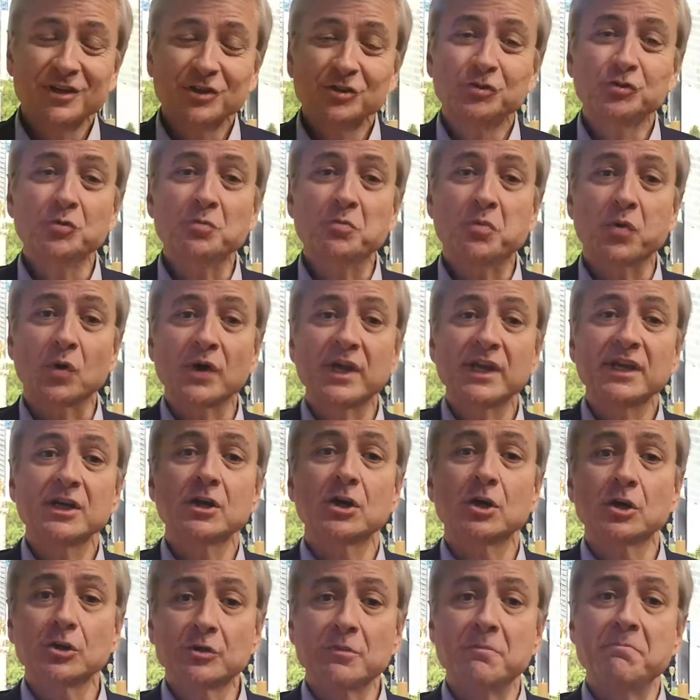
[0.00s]
to
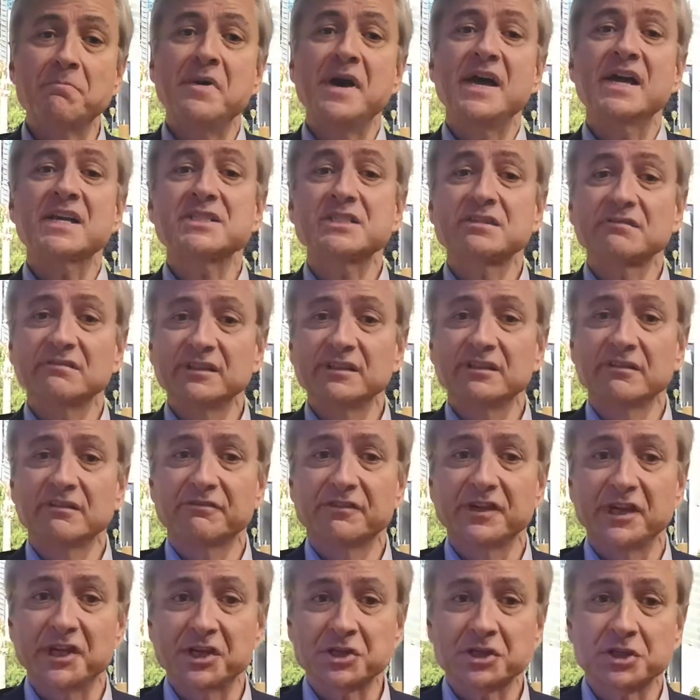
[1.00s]
bring the best of
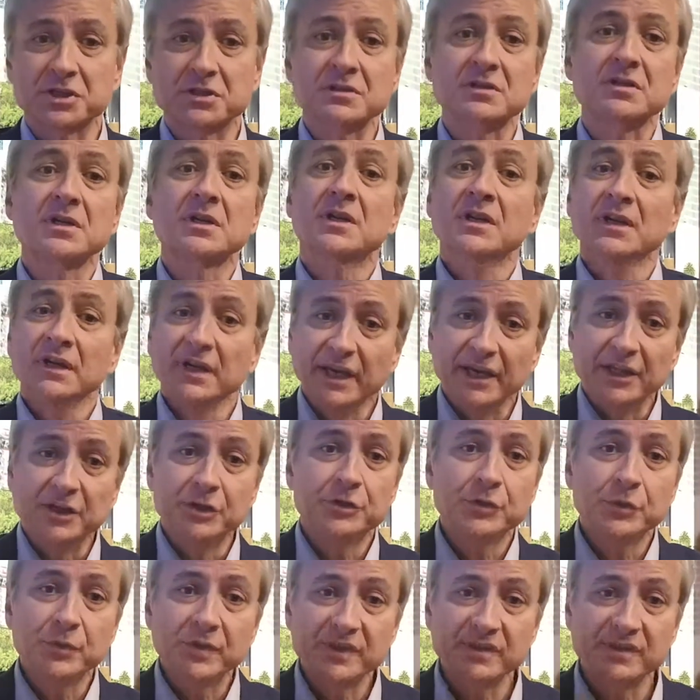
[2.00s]
innovation and
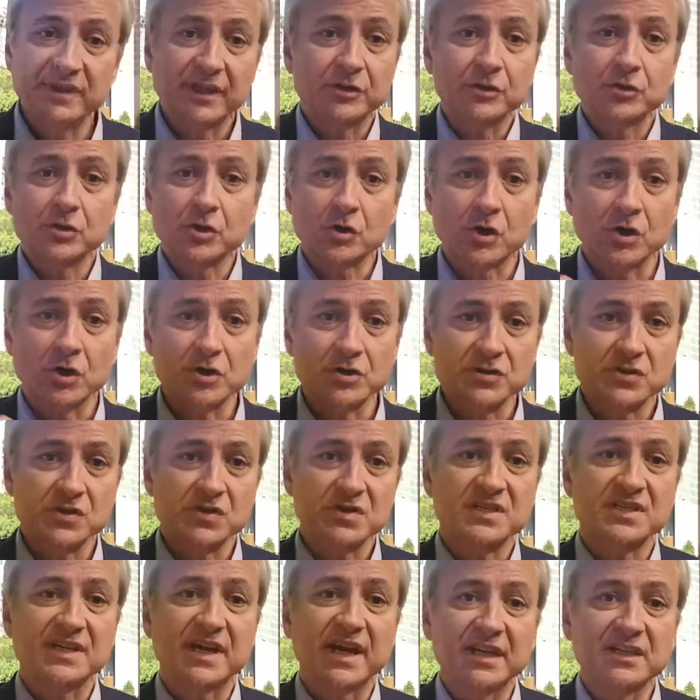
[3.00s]
doing that across
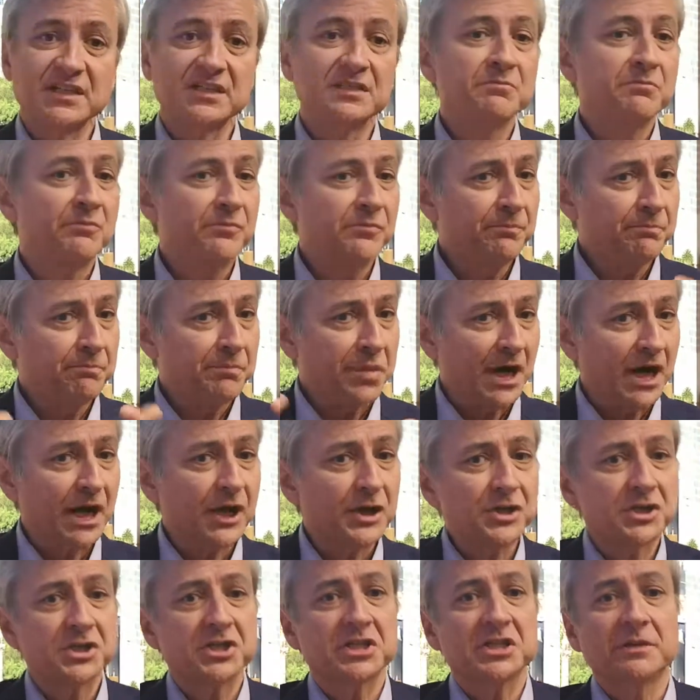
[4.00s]
society in
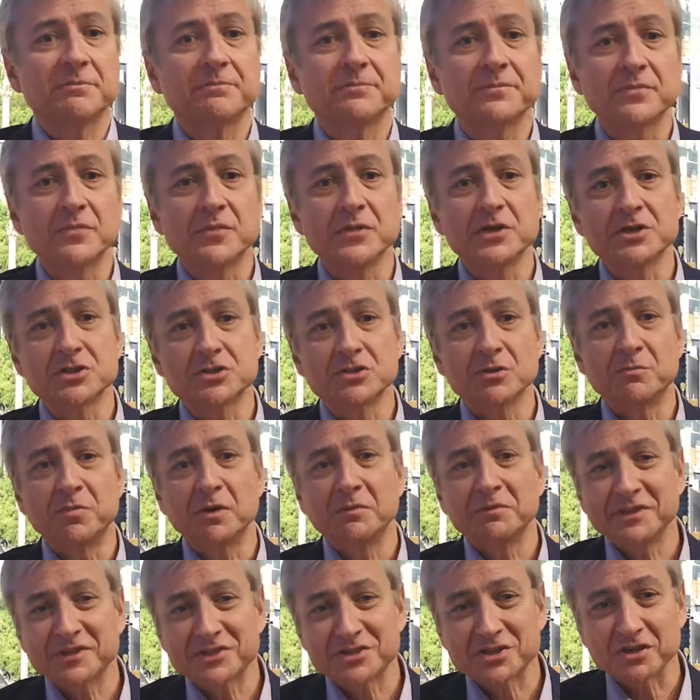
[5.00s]
partnership with the
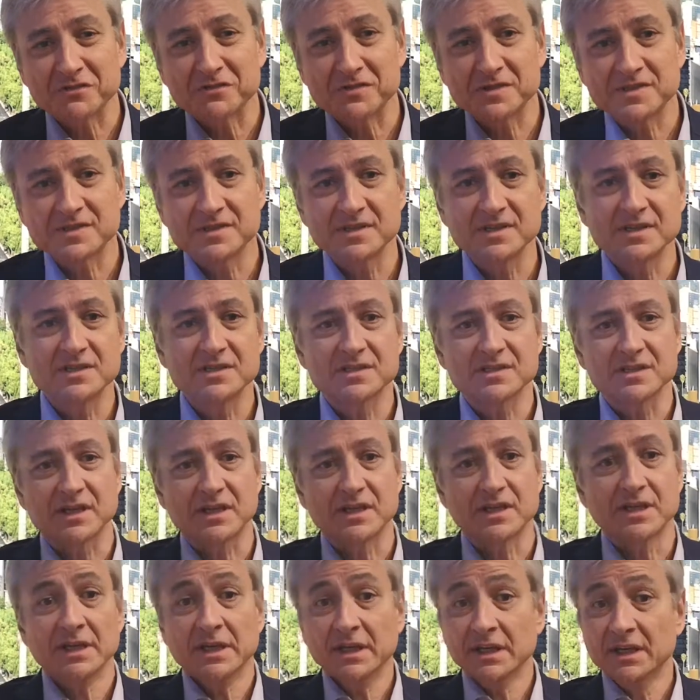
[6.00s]
public services
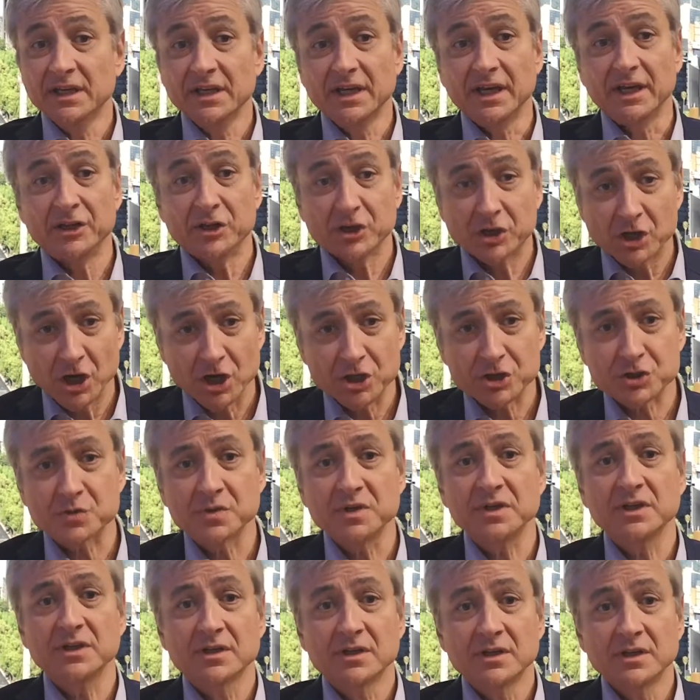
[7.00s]
and the
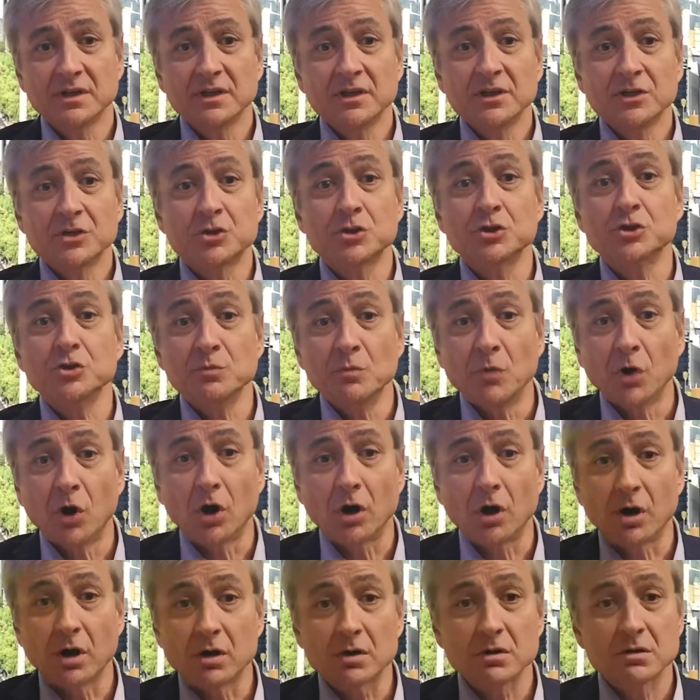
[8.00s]
country to do
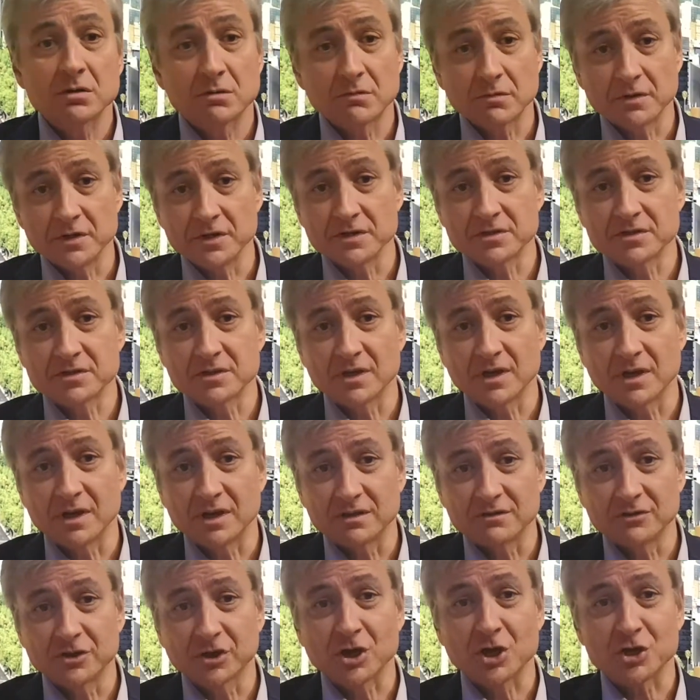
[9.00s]
more with
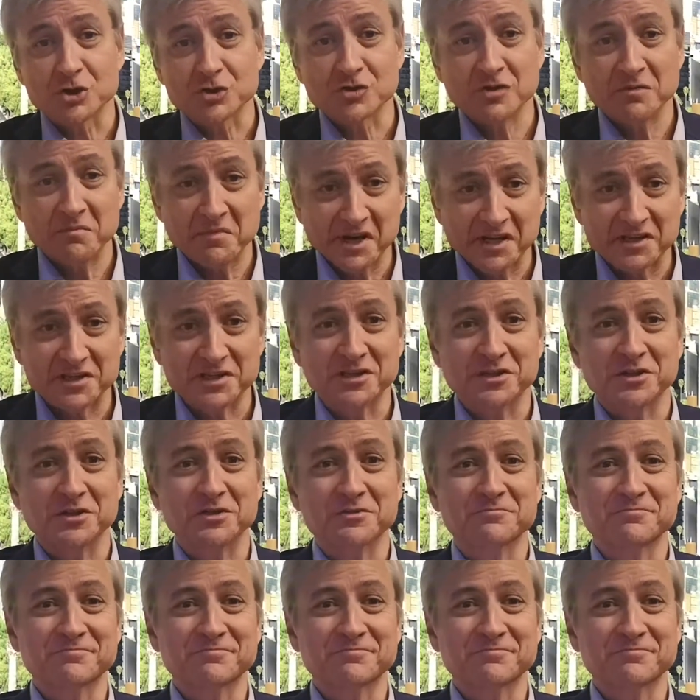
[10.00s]
the country of Mexico.